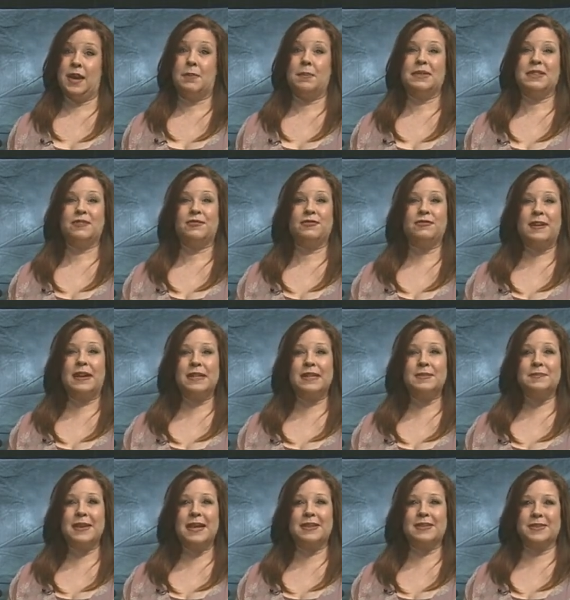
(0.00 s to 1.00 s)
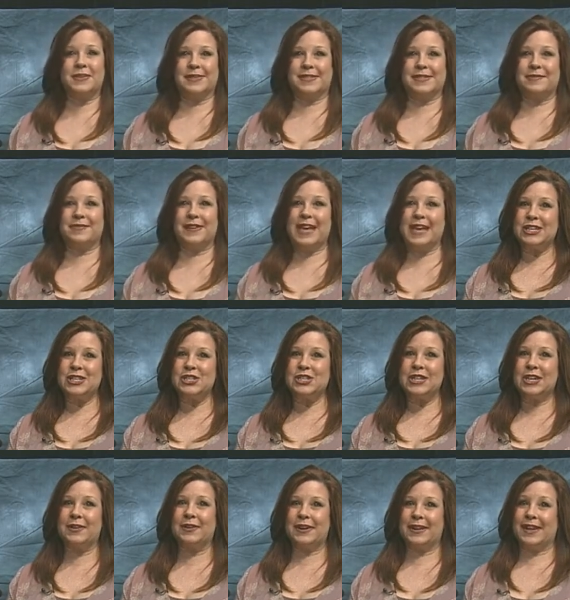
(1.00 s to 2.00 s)
but the fundamentals of
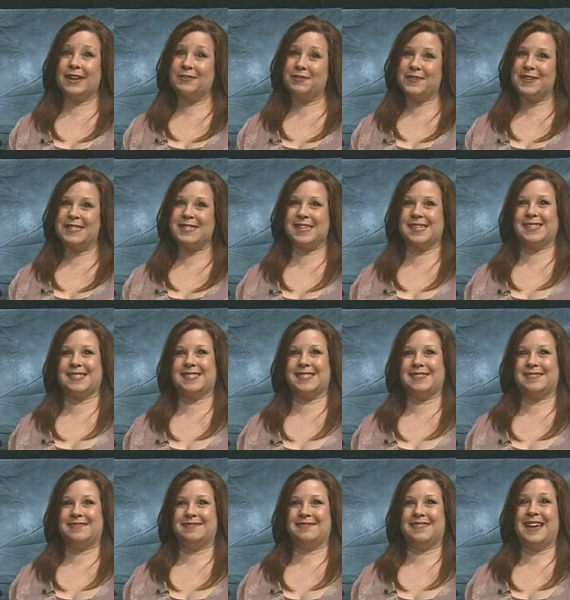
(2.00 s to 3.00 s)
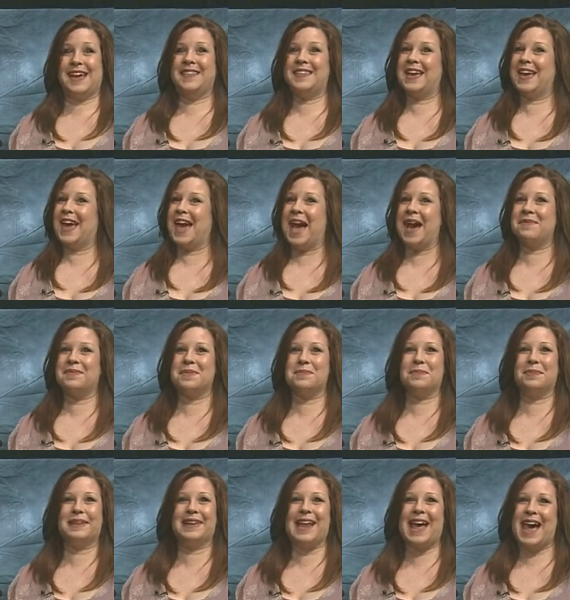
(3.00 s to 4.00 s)
engineering and physics. And they have a
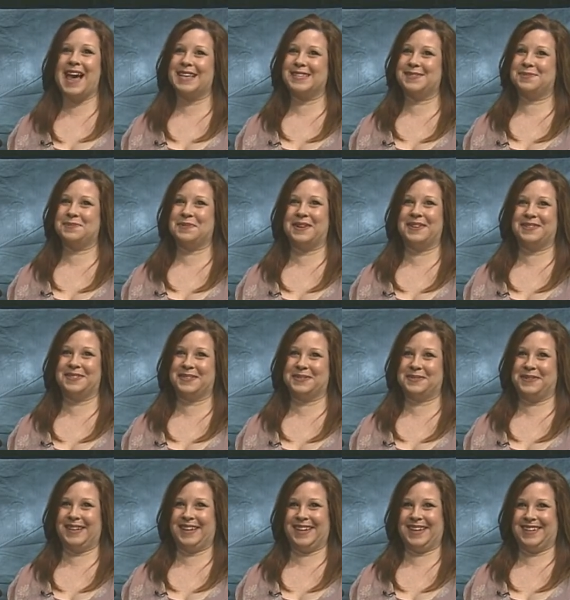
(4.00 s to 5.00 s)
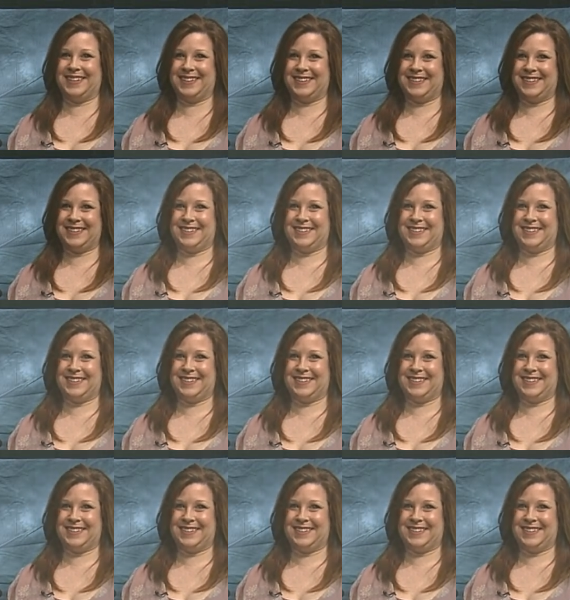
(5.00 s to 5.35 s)
blast while doing it.